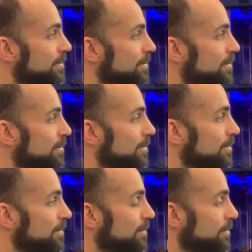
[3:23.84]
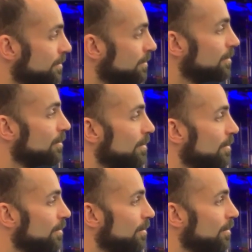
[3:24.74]

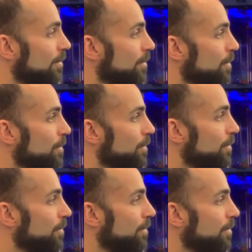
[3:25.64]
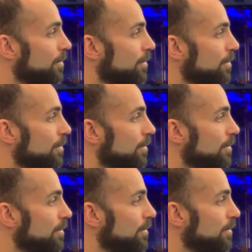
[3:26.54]

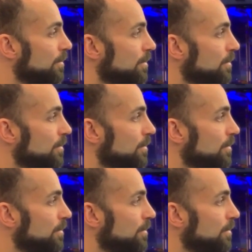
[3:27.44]
(not speaking)